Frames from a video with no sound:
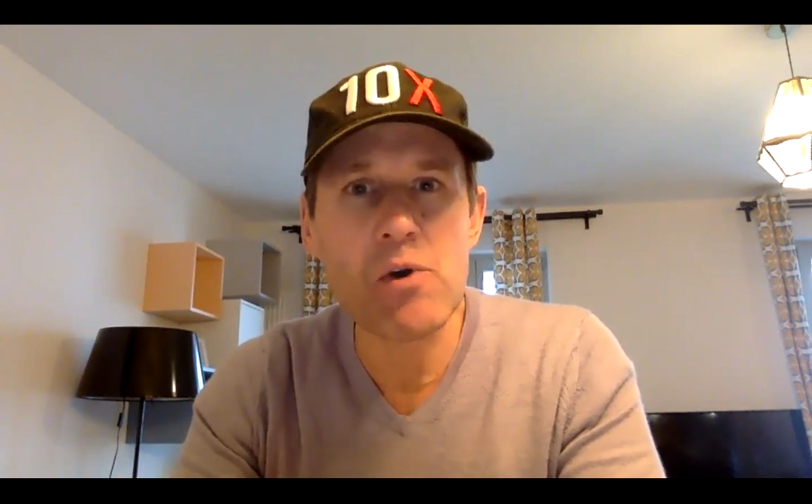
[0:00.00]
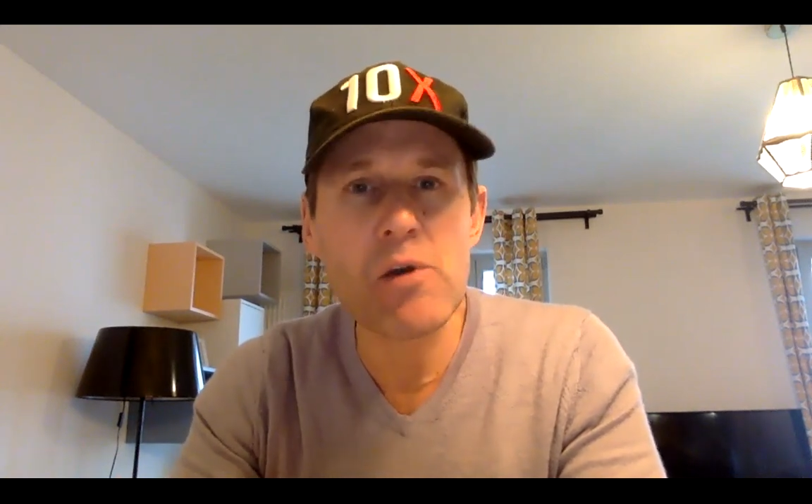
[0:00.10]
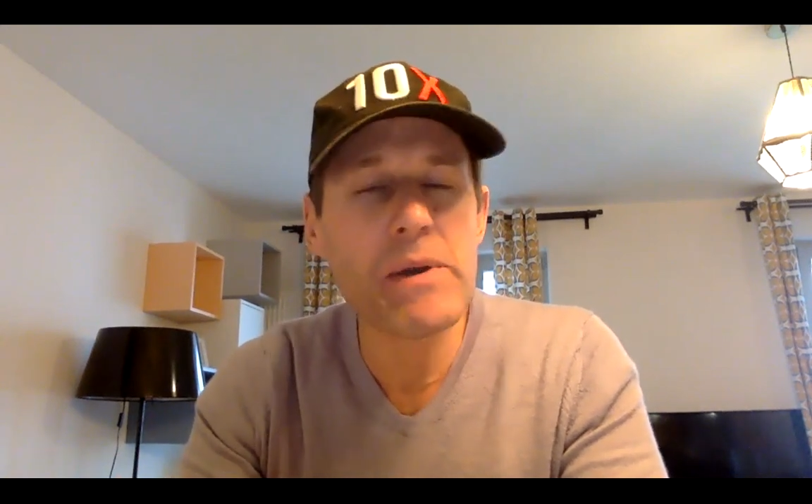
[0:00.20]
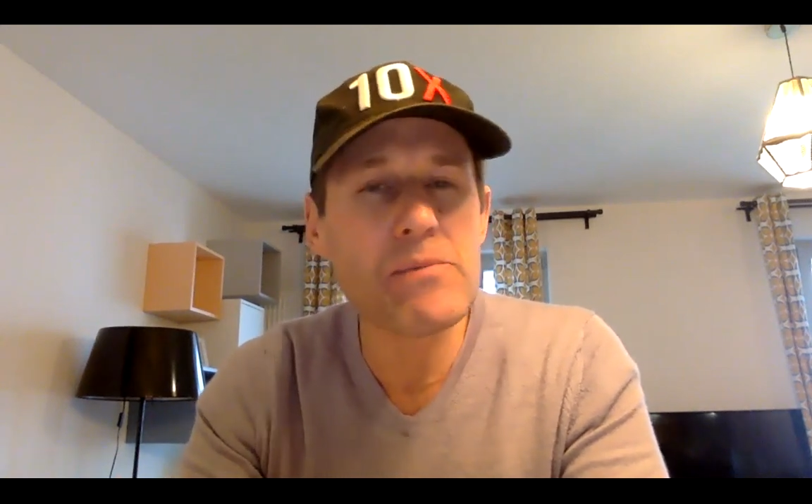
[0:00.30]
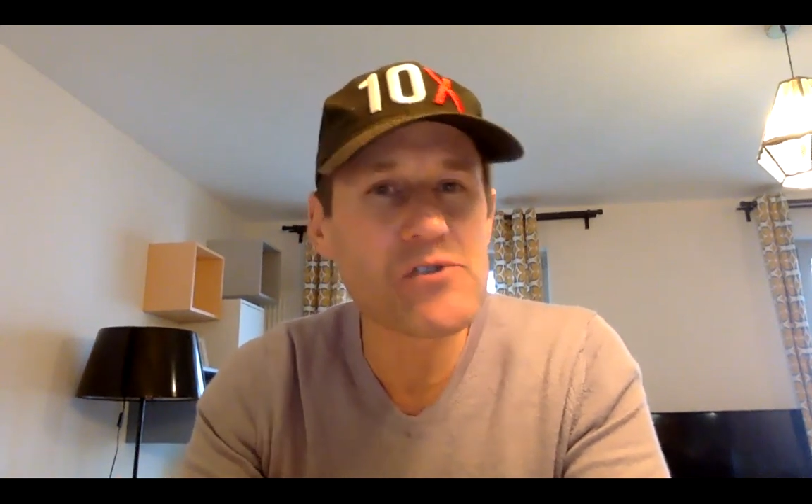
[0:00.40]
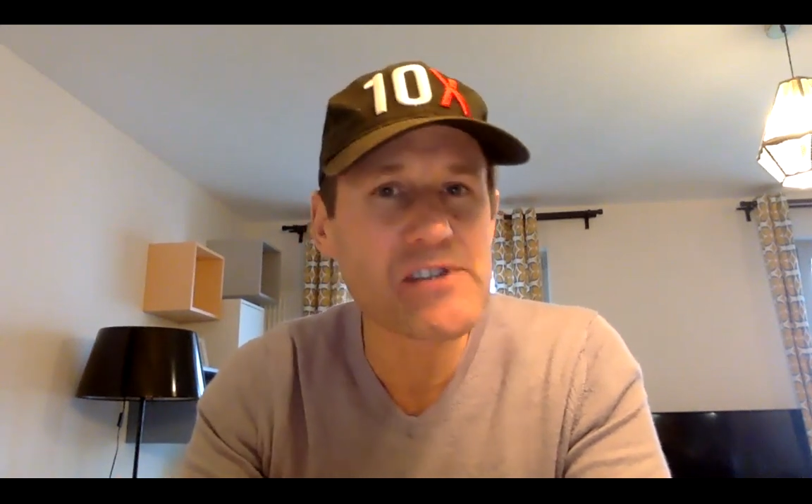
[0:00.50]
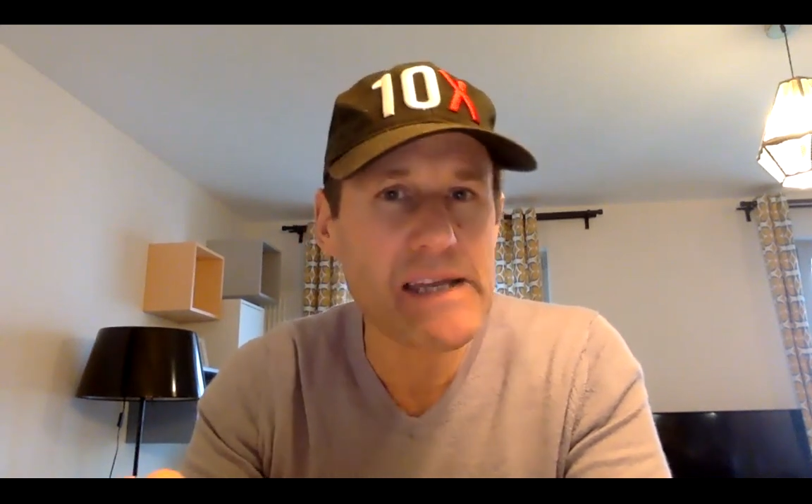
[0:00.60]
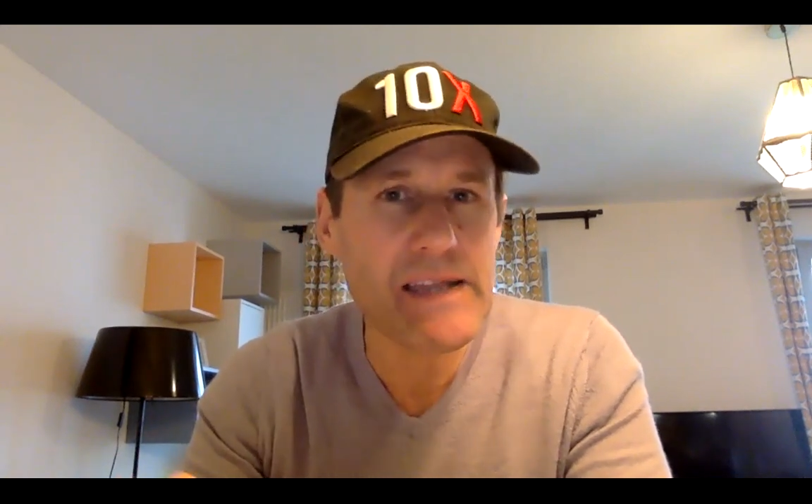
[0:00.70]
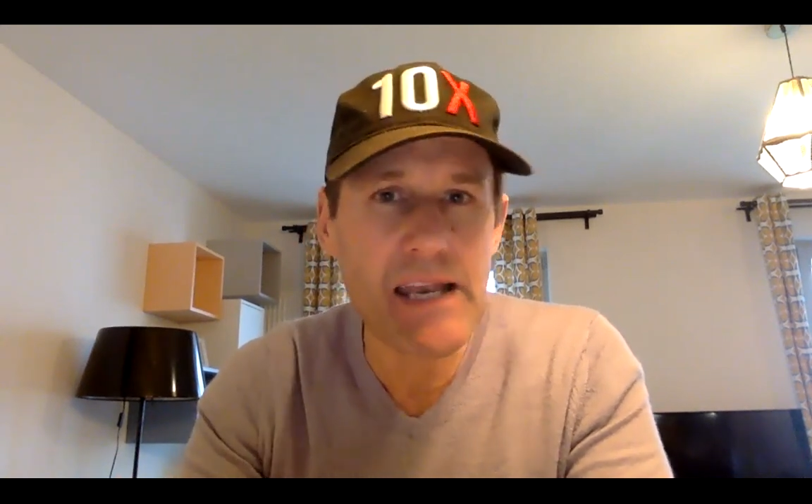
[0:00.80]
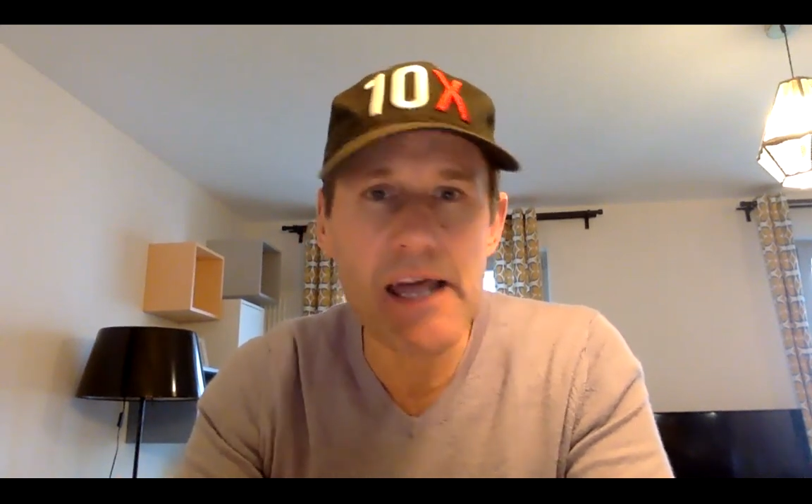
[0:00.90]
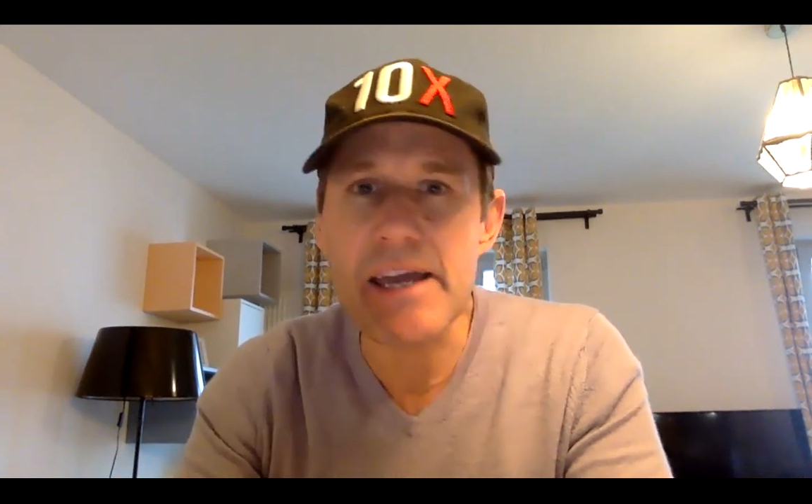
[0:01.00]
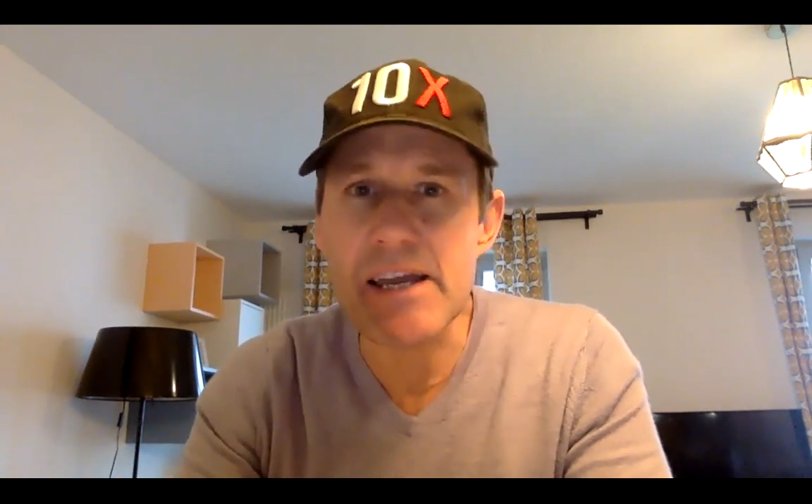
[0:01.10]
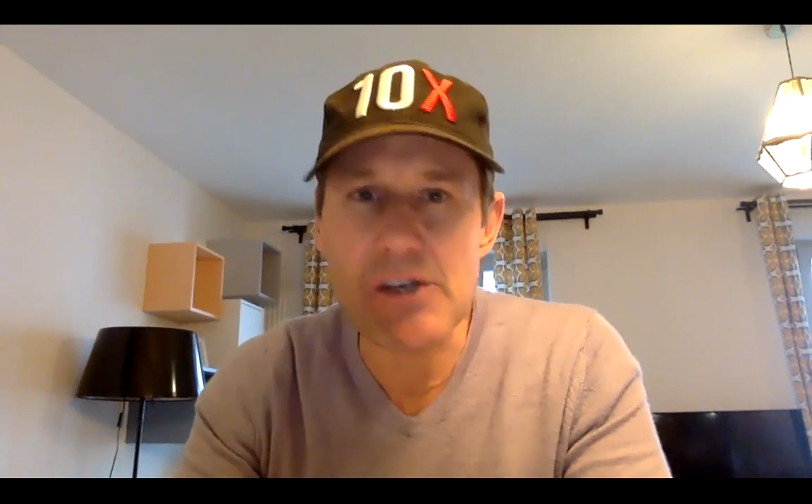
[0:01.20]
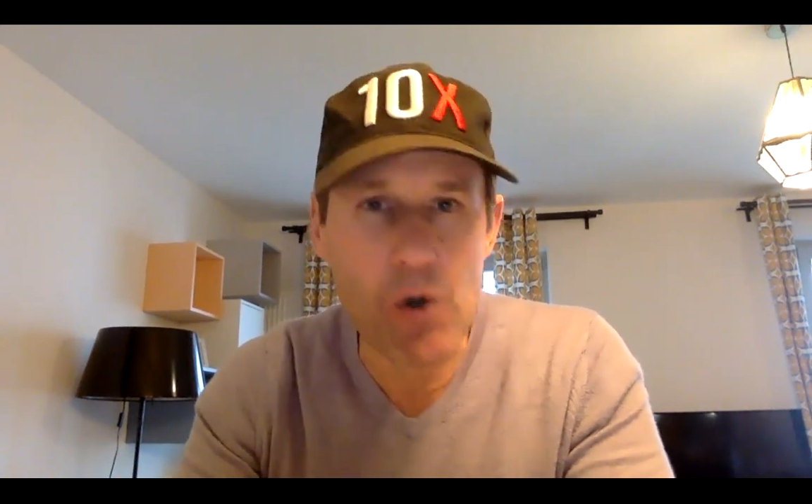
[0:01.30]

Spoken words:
What are people saying they like and